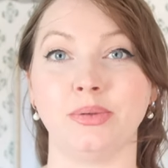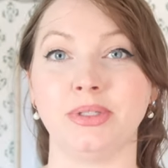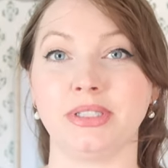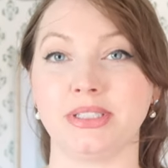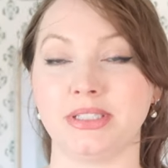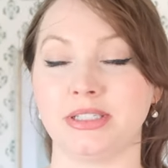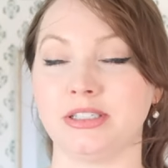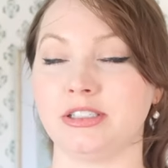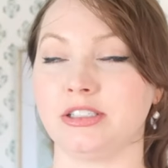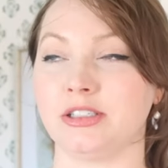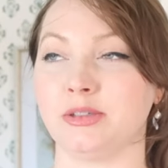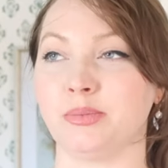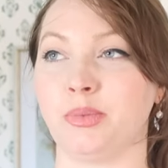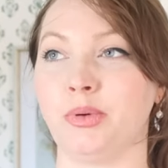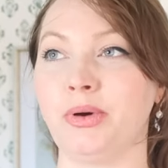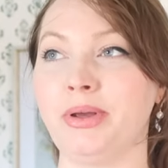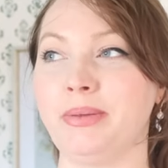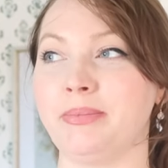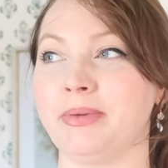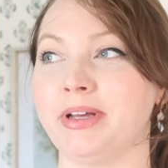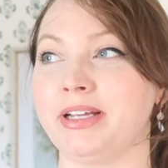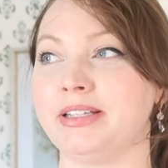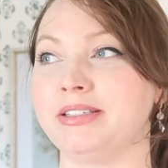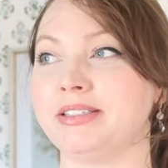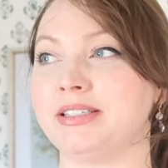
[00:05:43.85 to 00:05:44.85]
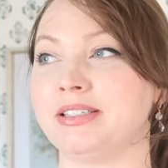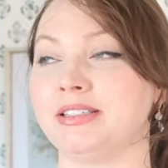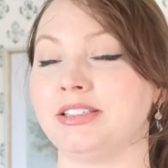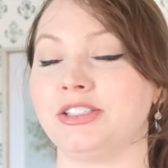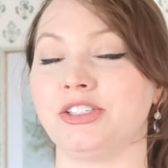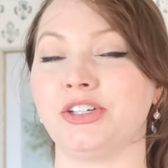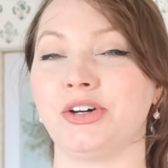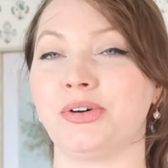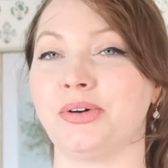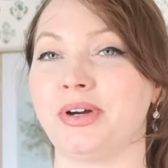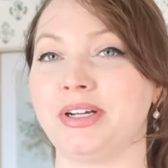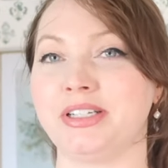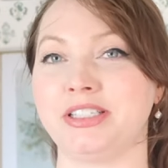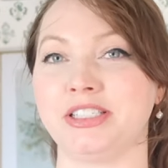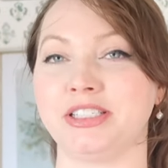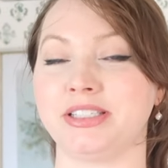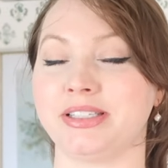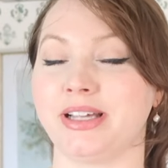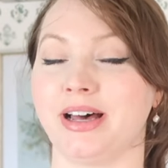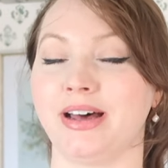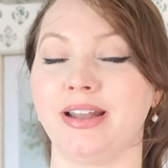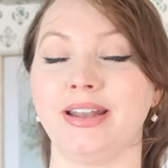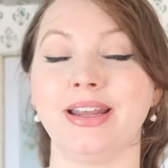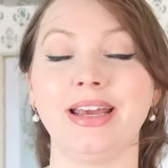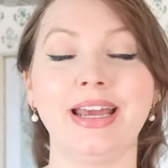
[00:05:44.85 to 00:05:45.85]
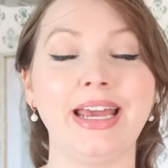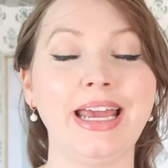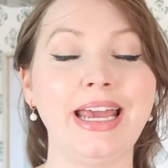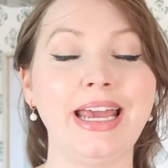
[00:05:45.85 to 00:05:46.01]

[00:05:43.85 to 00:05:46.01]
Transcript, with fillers: with disappointments? And so I just thought